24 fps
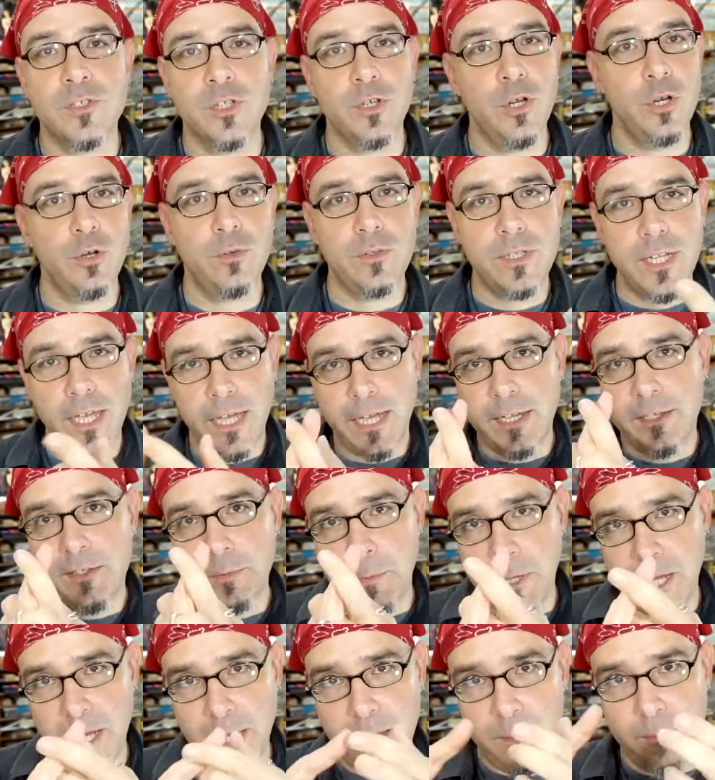So don't tag
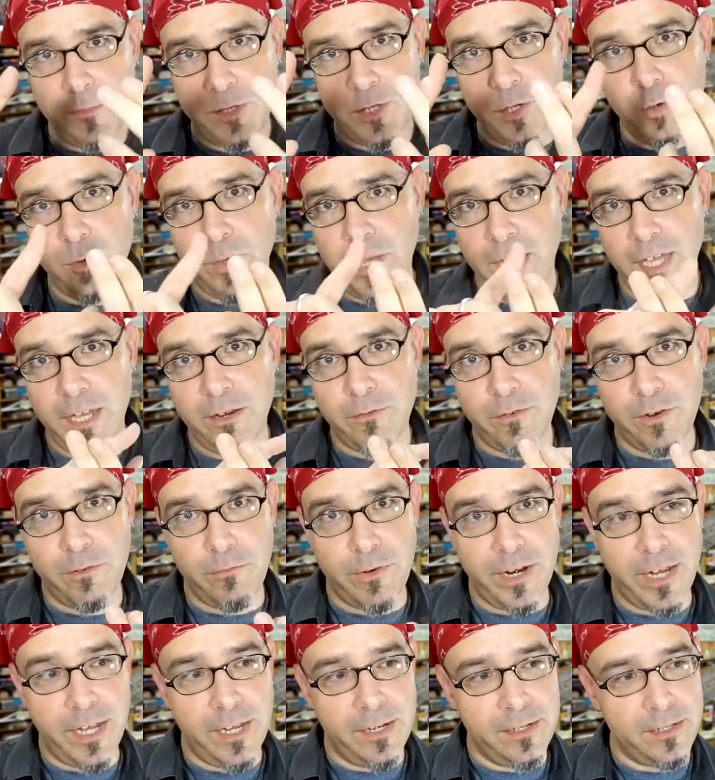spam, don't angry
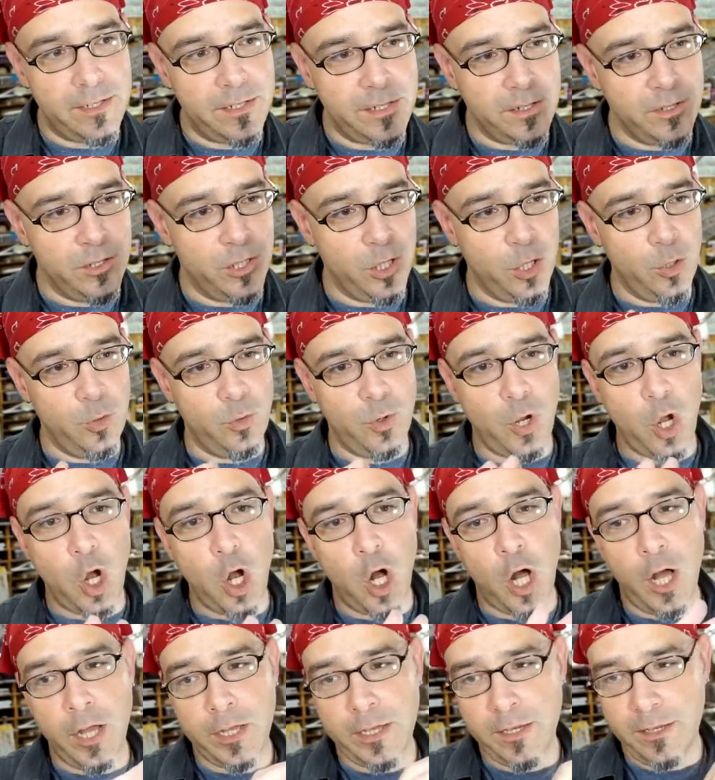rant, don't
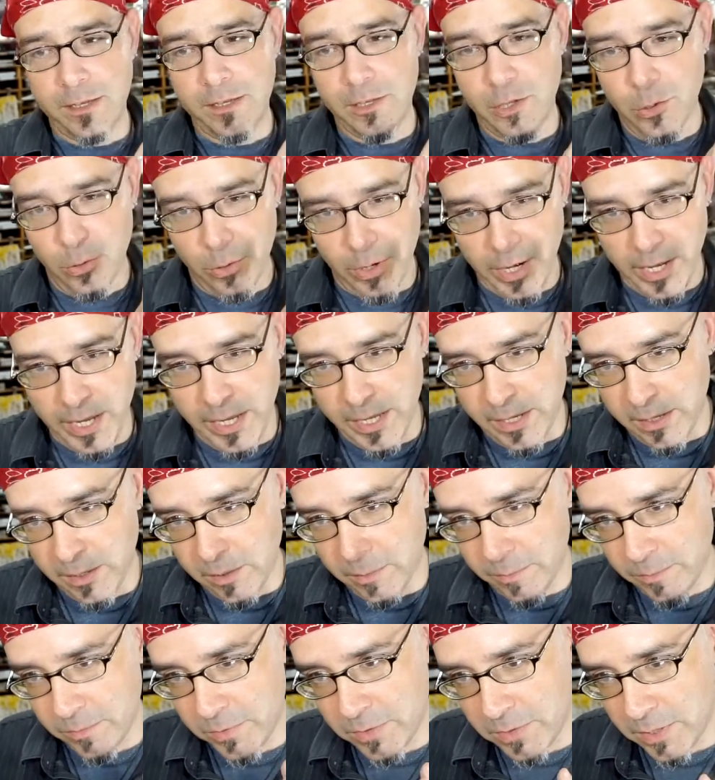hawk your
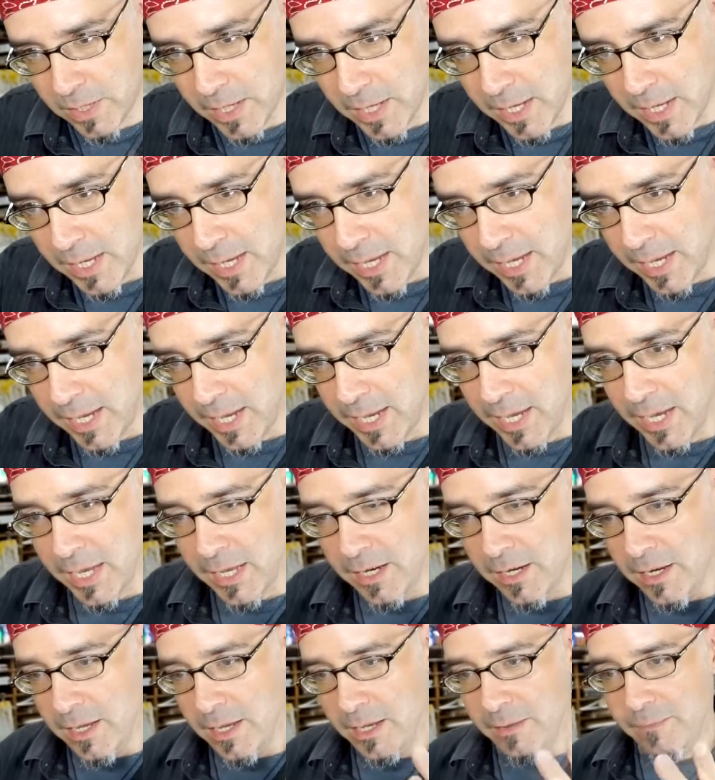items,
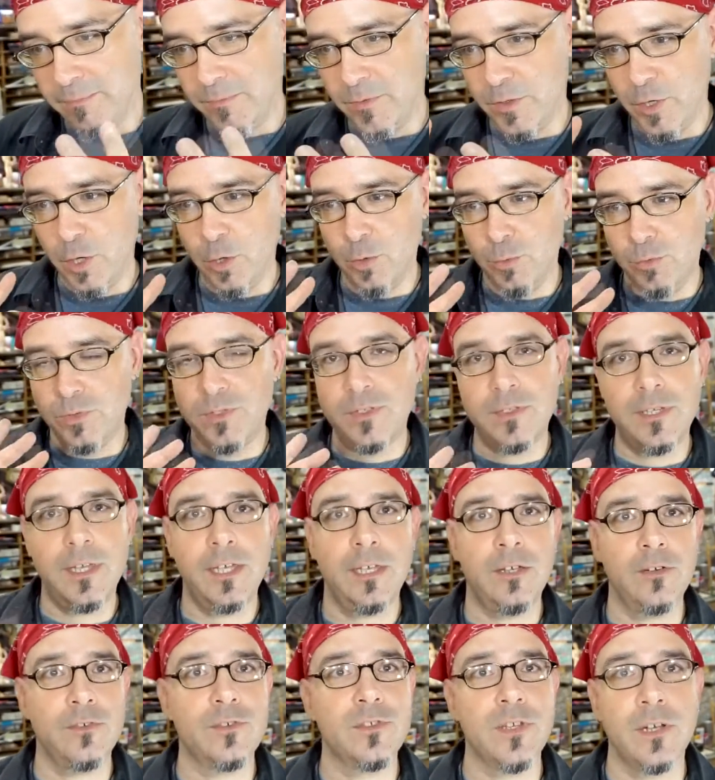and uh, don't
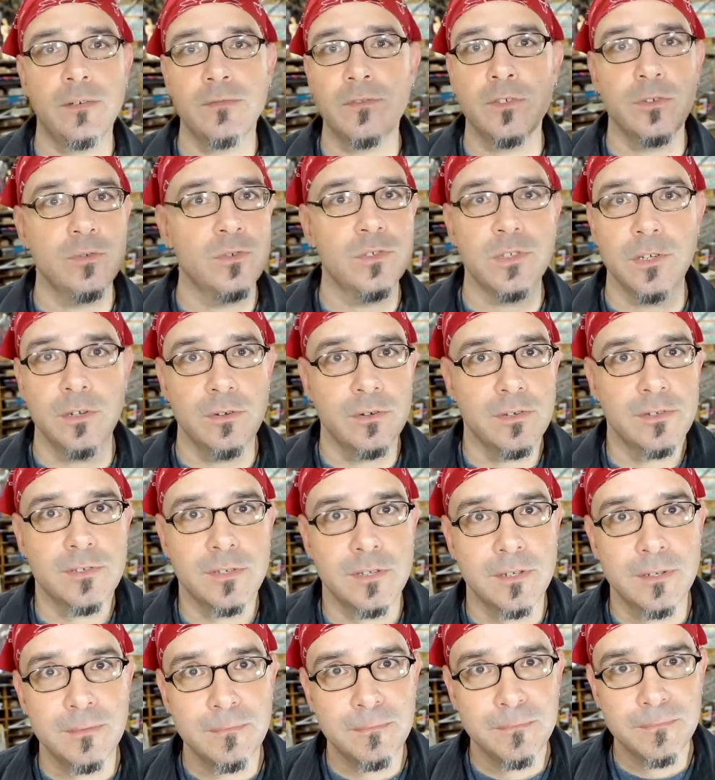take yourself too seriously.